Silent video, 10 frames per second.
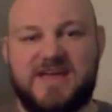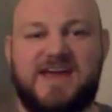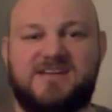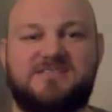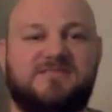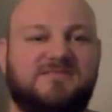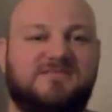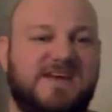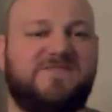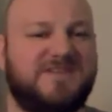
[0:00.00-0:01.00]
and
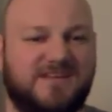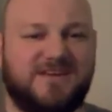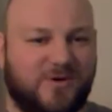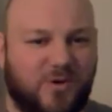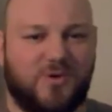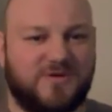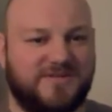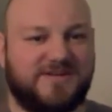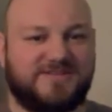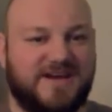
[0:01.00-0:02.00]
definitely
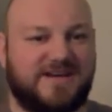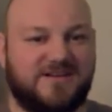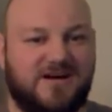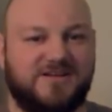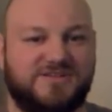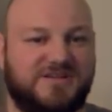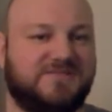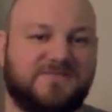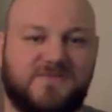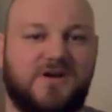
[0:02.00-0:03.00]
hoard their
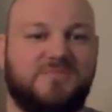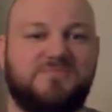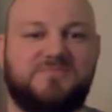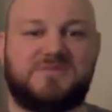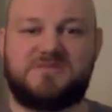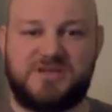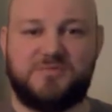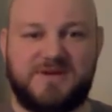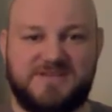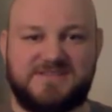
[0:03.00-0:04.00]
technology from
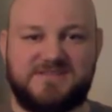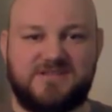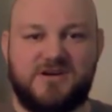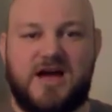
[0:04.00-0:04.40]
humans.